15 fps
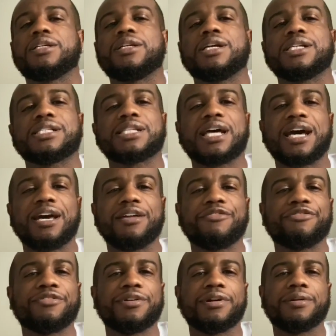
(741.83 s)
aside
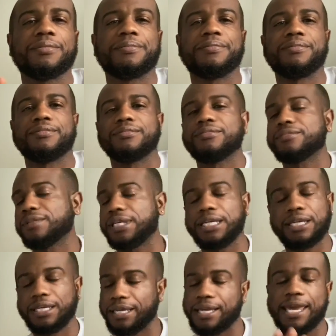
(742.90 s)
from
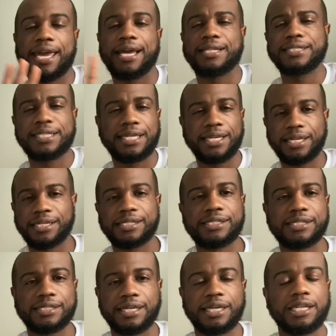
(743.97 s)

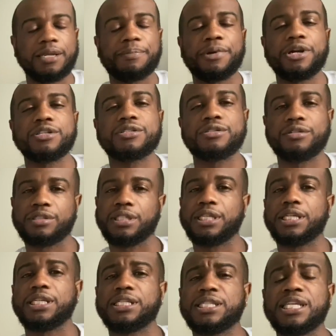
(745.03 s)
antics, any personal
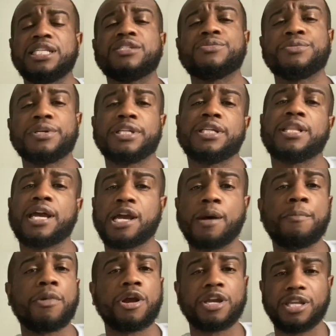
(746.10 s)
things, he's really like a
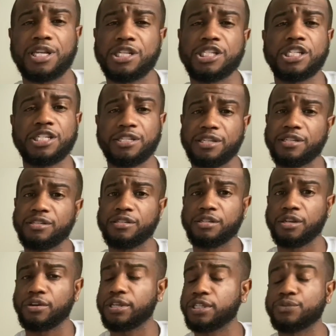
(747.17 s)
marketing genius. You
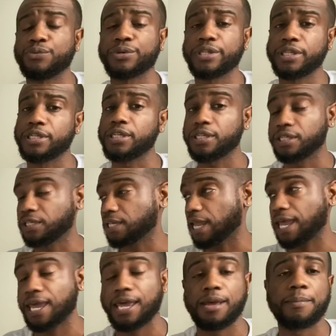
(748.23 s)
know, he's really good
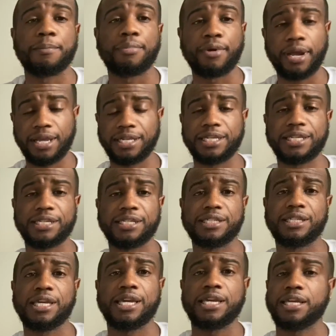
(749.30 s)
at
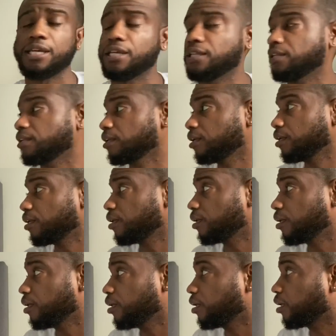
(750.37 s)
branding and
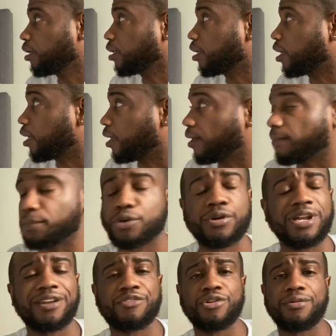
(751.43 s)

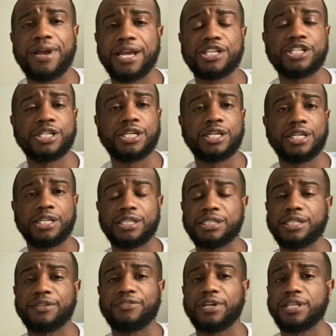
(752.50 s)
creative direction and
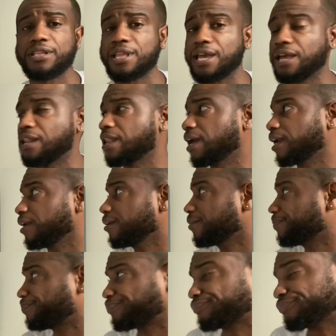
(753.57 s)
stuff like that. Like,
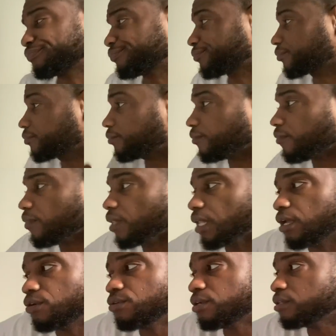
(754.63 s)

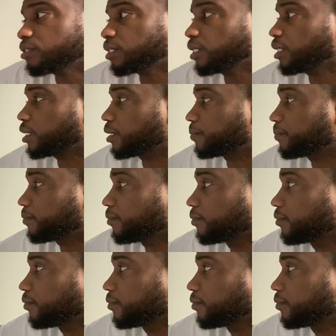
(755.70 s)
kudos to him.